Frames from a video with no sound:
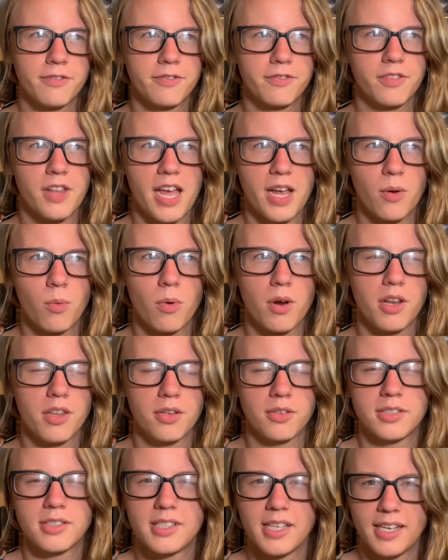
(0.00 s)
like one of
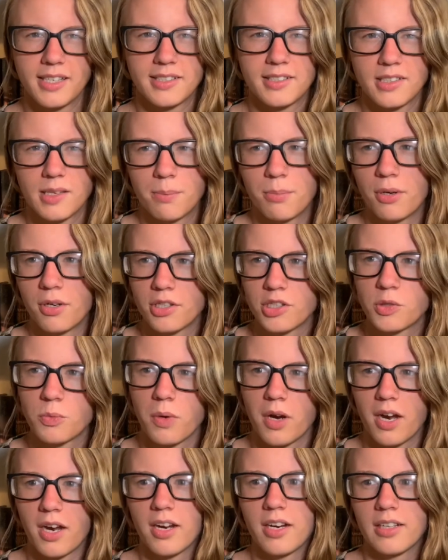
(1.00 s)
those things in the books
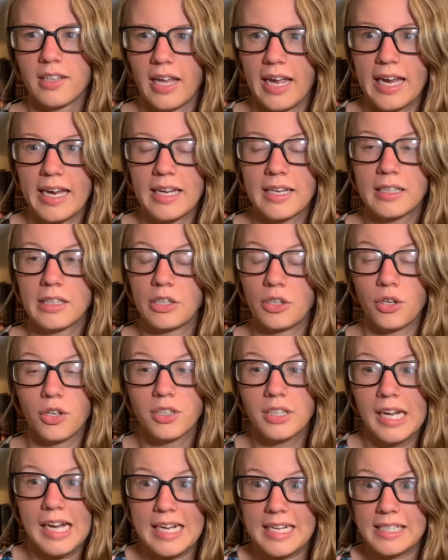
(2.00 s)
where like the good
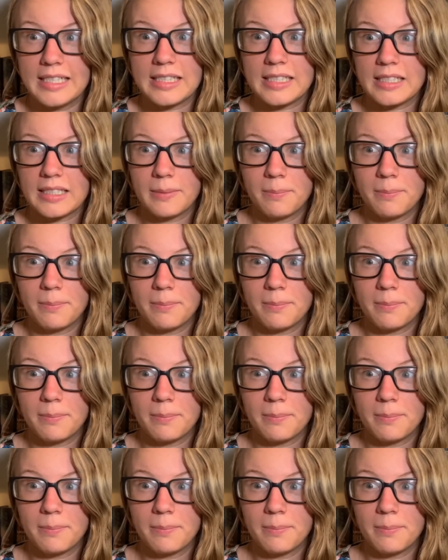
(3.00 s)
guys,